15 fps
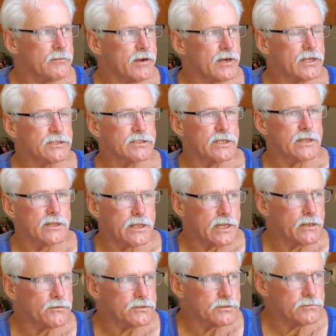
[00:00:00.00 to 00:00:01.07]
Americans didn't think
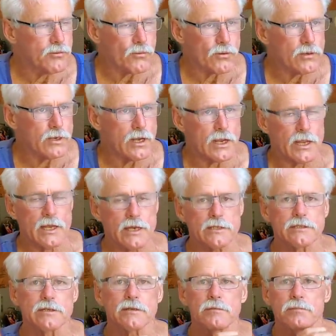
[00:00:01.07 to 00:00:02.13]
it was important, I guess.